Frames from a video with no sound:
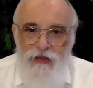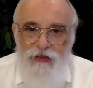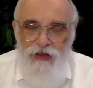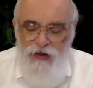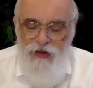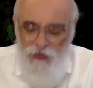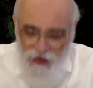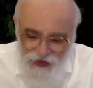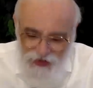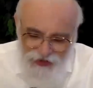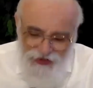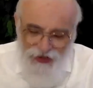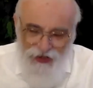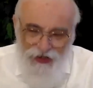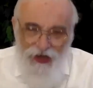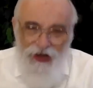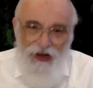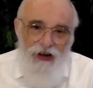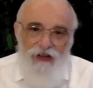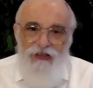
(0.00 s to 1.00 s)
He wants the
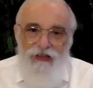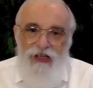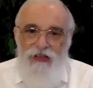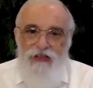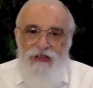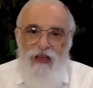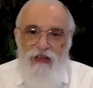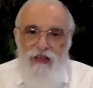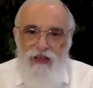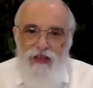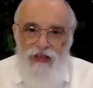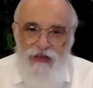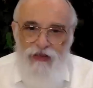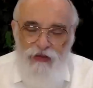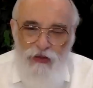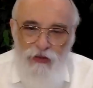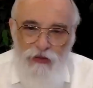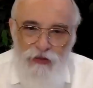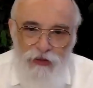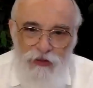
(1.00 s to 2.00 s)
car, and that's the end of the
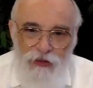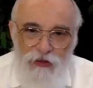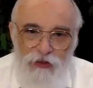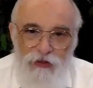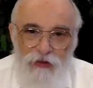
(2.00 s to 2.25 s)
story.